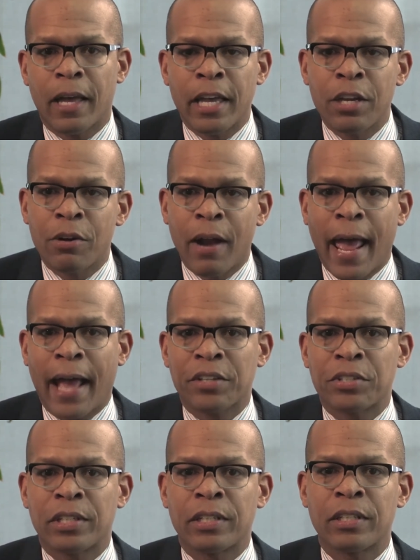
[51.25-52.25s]

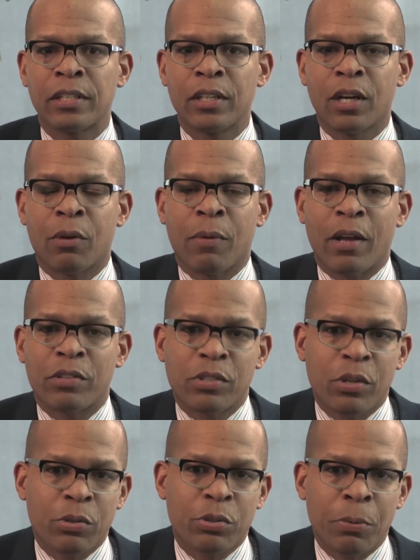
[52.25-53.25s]
interaction around
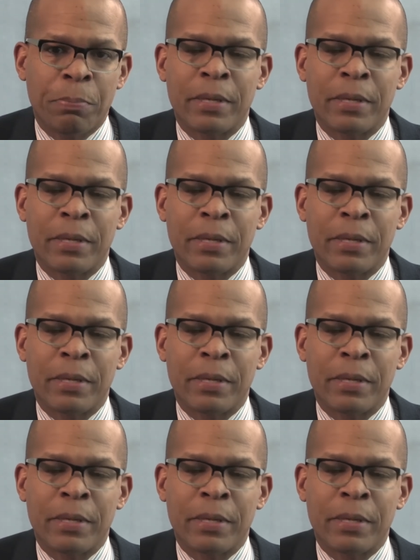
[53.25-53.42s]
social